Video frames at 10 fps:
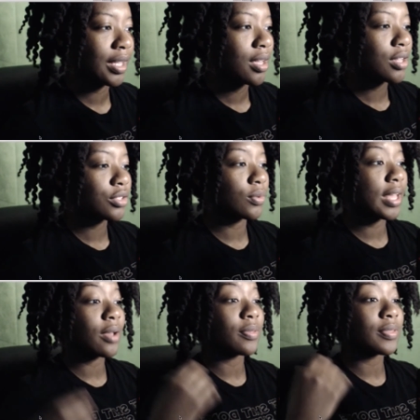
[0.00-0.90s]
So
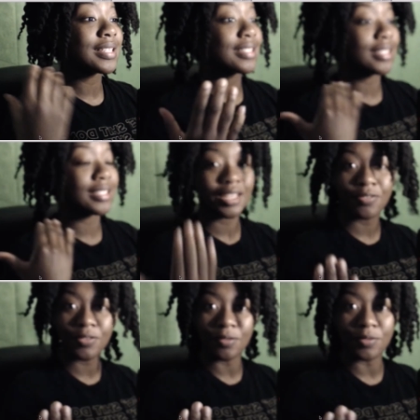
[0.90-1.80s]
now this is a
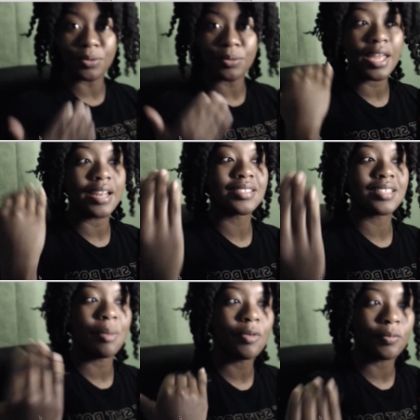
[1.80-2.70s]
different view and it's
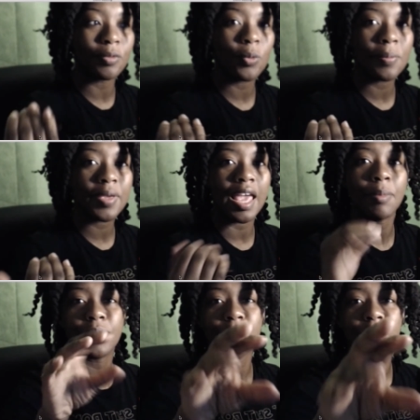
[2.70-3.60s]
coming from the
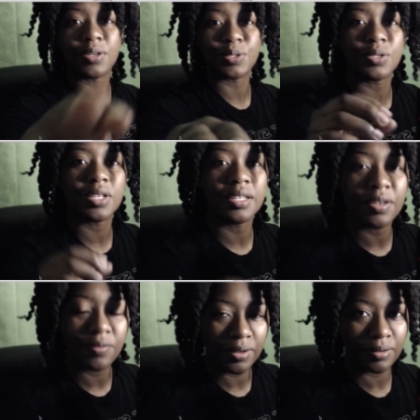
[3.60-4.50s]
webcam. You can also see a
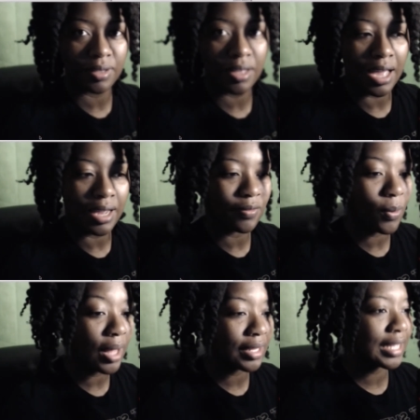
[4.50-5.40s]
different kind of
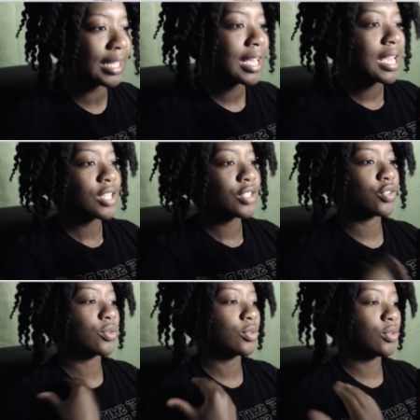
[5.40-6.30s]
quality.
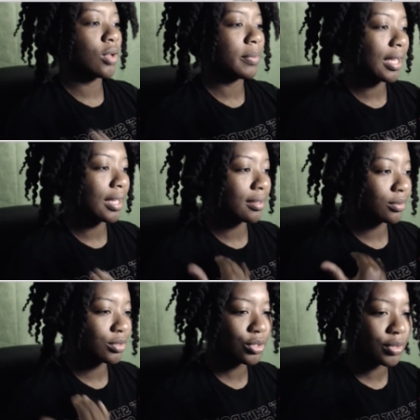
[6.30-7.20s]
So, you know, I'm in like a
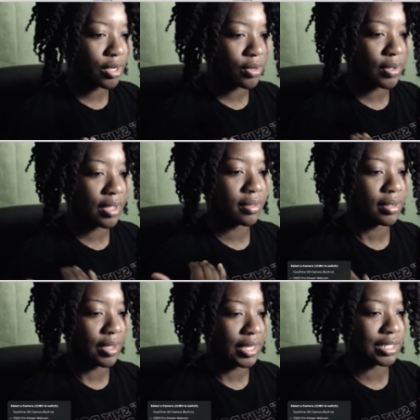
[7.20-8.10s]
little studio and
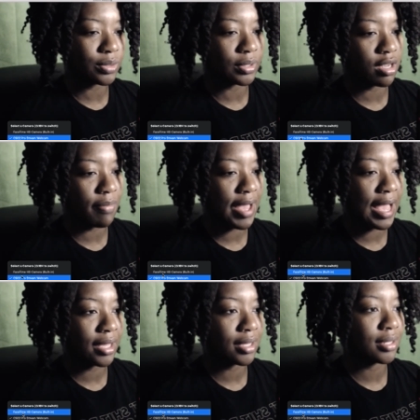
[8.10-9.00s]
then I can switch it back